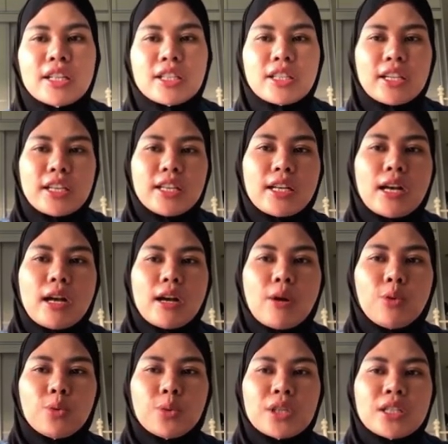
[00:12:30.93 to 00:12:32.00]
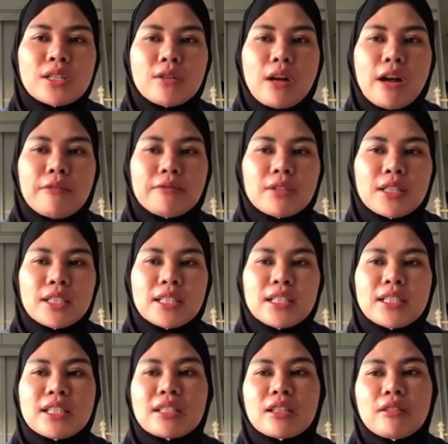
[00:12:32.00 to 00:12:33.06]
okay, which after
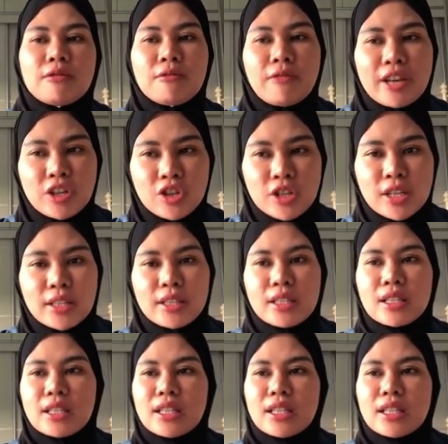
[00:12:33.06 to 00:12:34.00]
disinfection